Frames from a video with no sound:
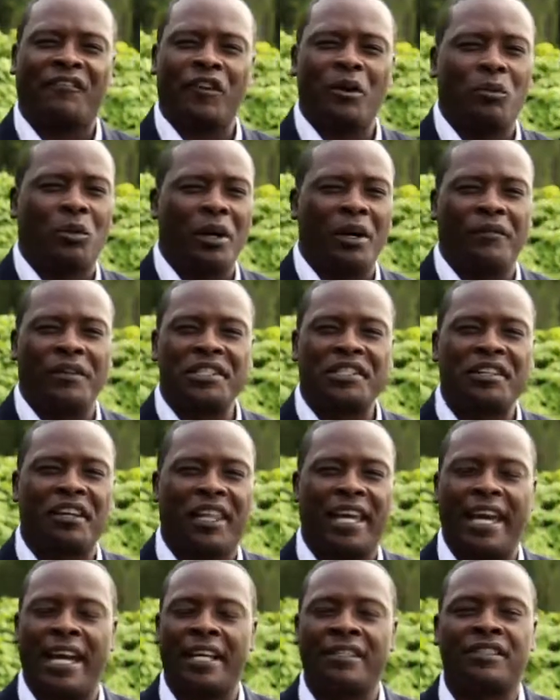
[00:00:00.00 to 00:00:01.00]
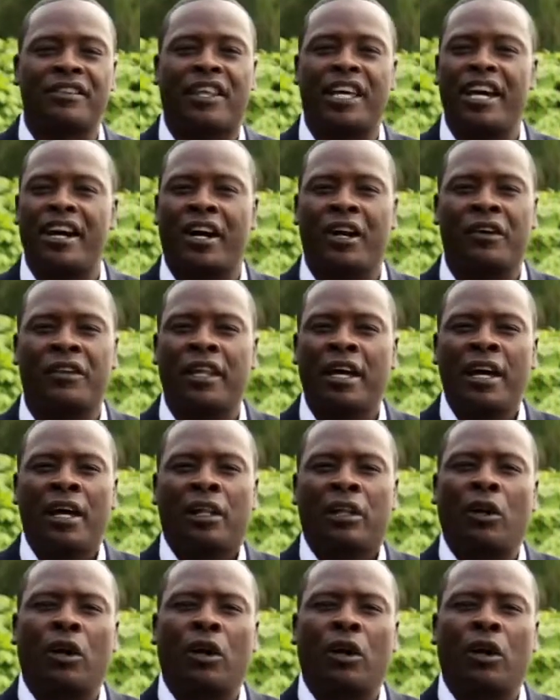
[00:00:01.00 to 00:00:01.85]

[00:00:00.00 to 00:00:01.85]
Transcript: from rivers to the ends of the earth,